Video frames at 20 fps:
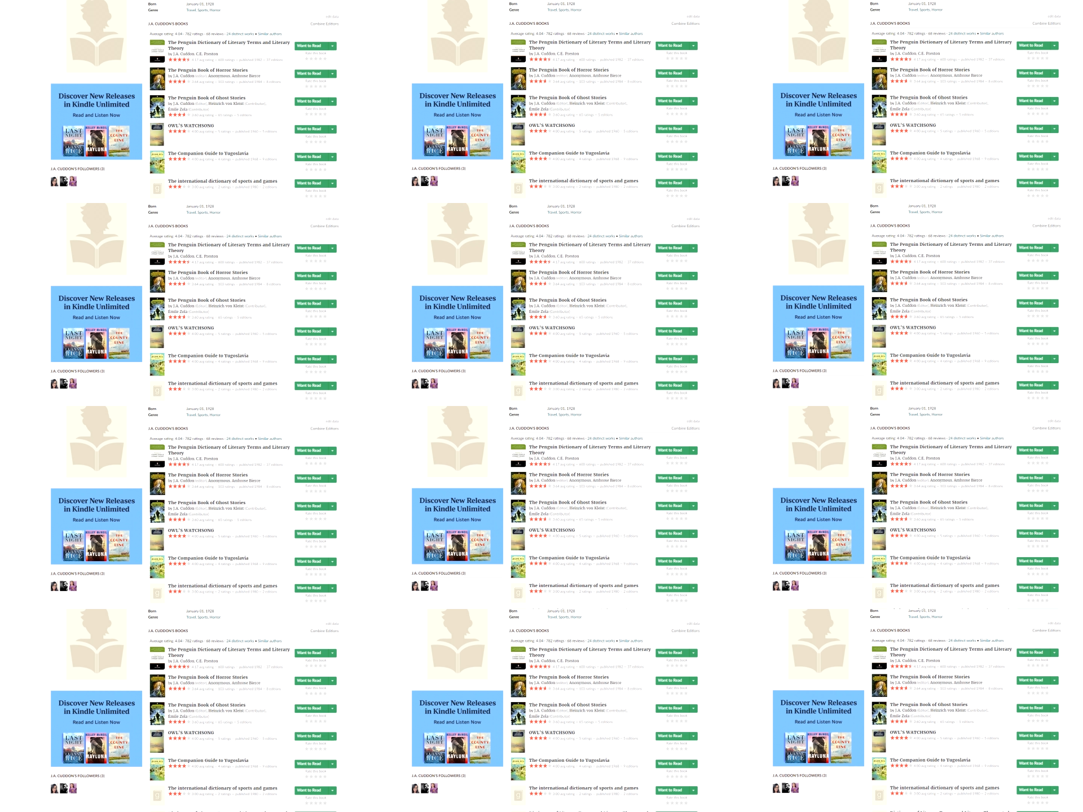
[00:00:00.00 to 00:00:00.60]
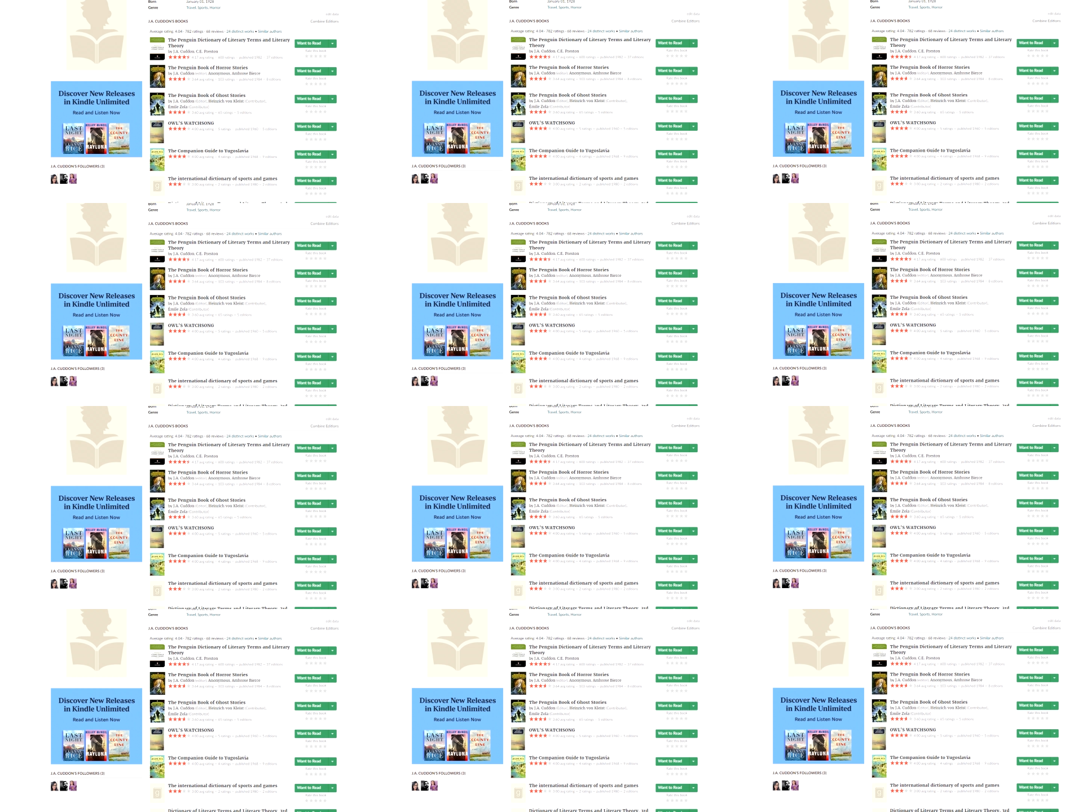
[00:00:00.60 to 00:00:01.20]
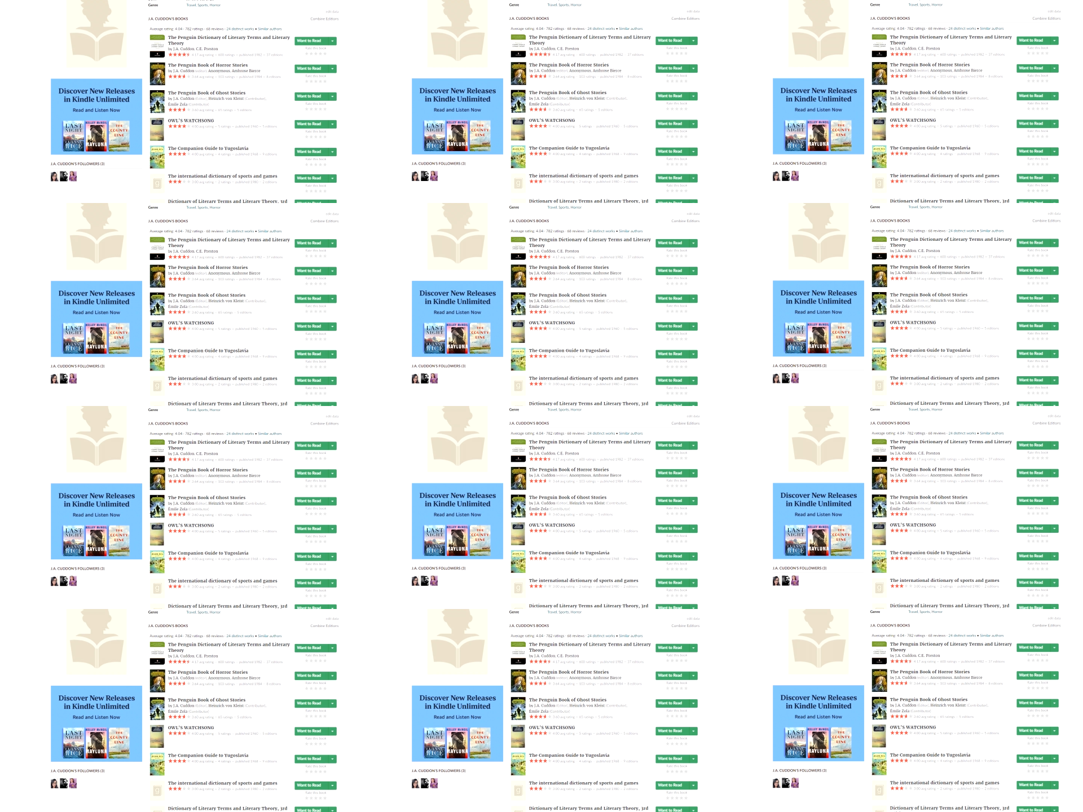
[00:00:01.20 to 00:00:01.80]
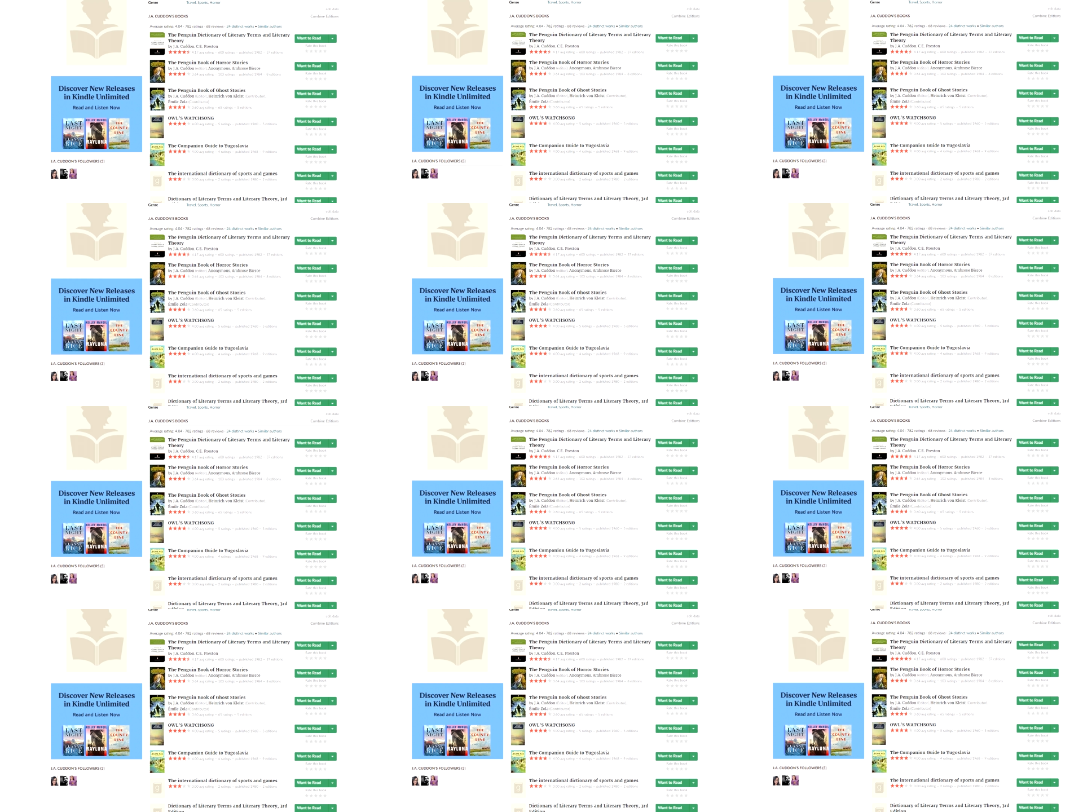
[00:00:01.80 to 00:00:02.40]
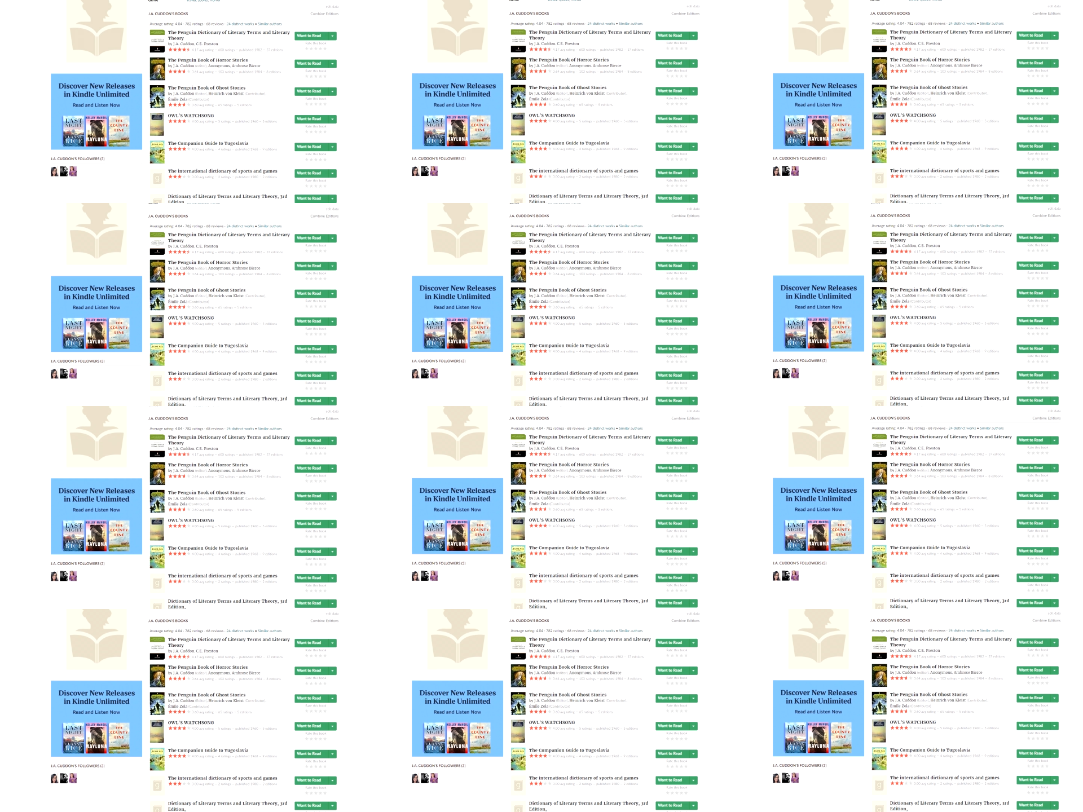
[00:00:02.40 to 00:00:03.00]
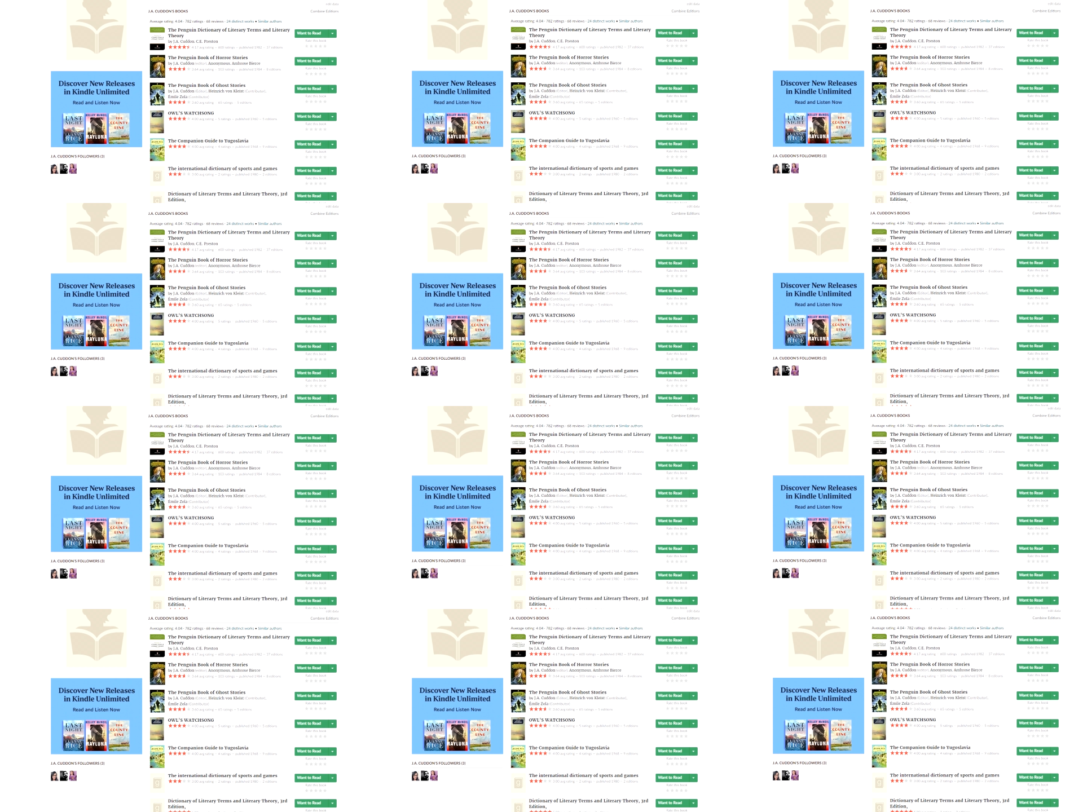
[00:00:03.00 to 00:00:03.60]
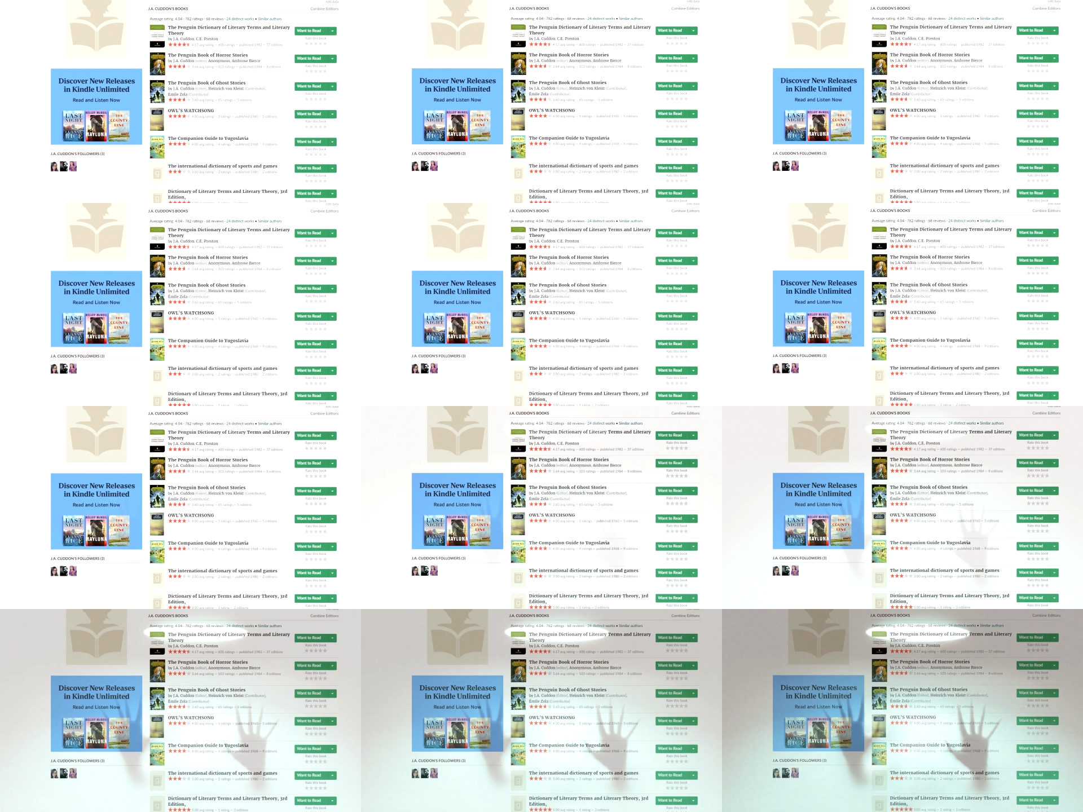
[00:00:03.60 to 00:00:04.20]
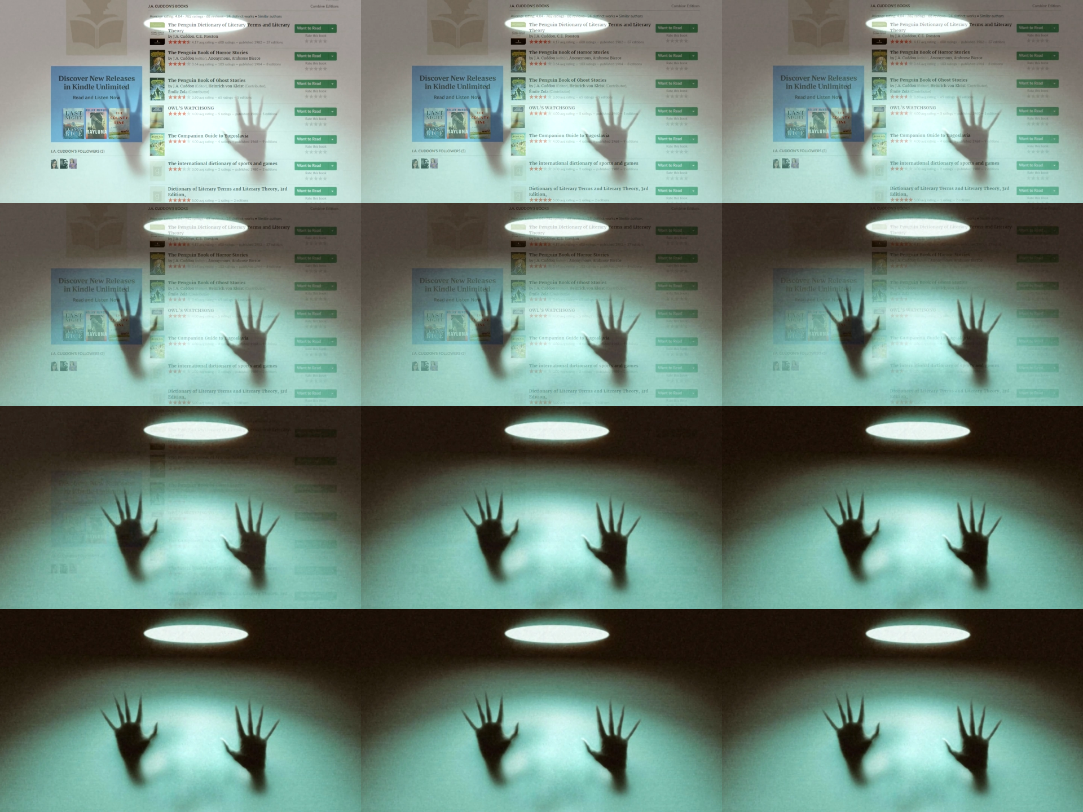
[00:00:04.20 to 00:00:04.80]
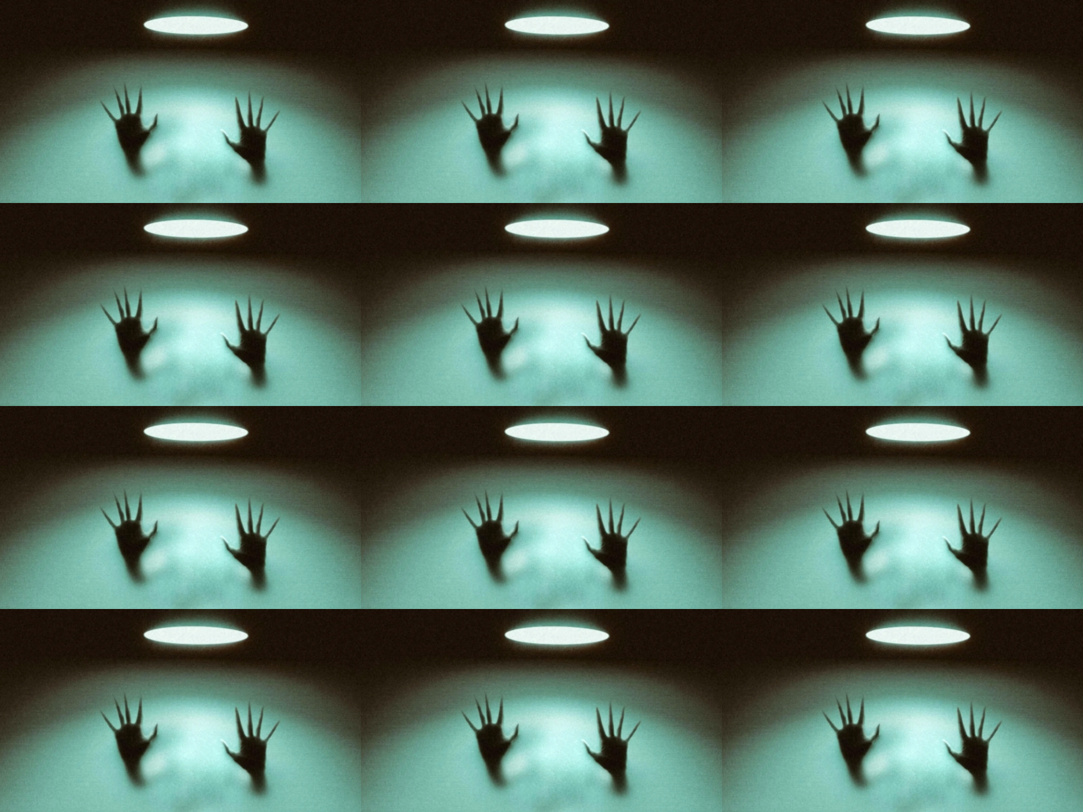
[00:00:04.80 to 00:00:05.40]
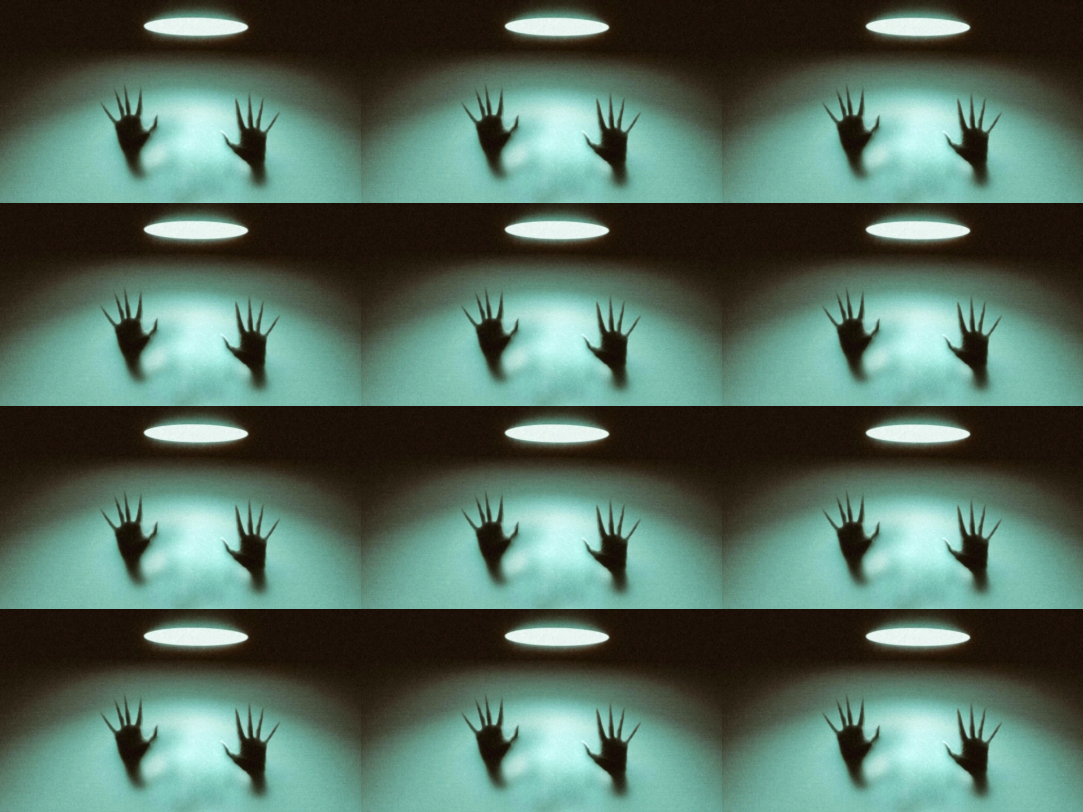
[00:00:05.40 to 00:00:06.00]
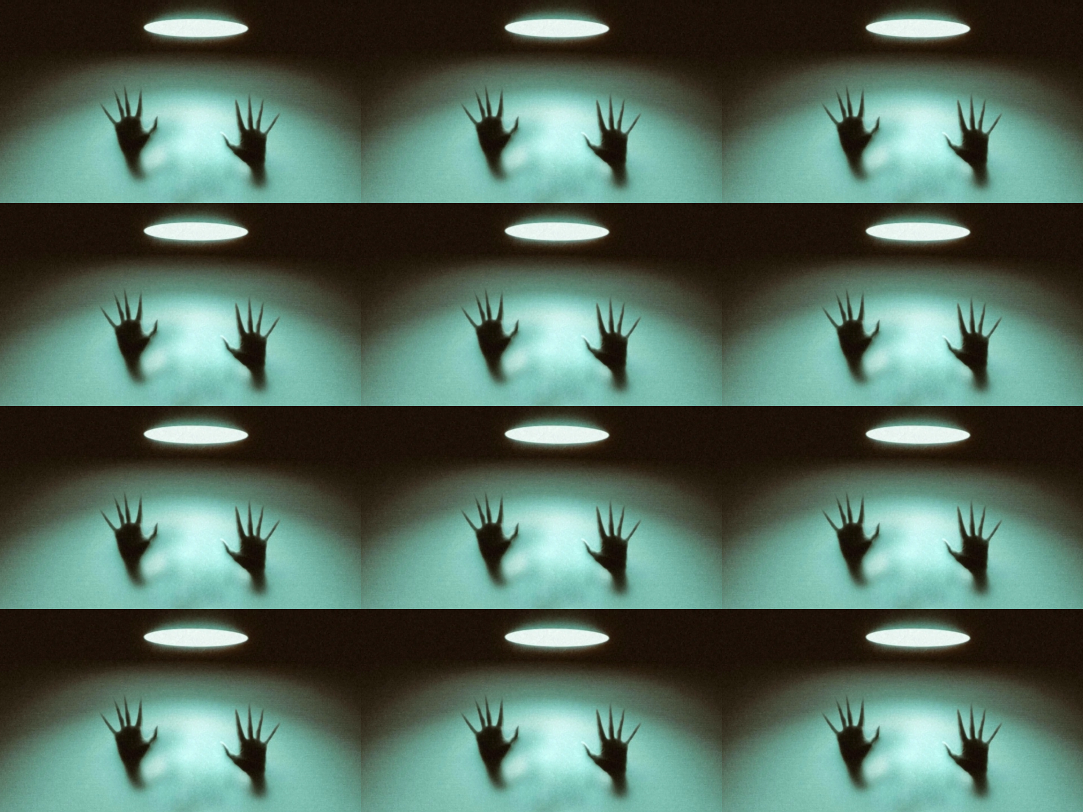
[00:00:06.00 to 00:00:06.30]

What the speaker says: (no speaker visible)